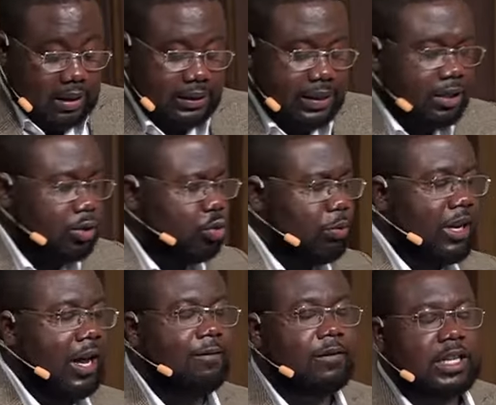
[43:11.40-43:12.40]
These women
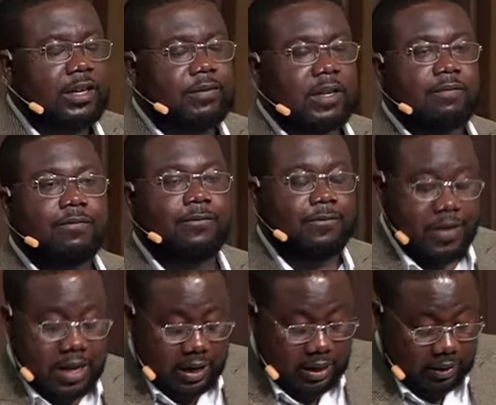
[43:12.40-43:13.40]
have lived in
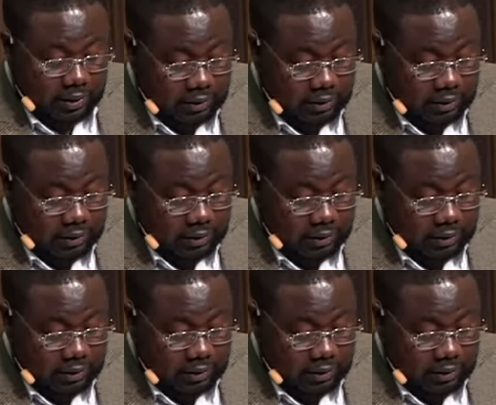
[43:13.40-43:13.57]
fear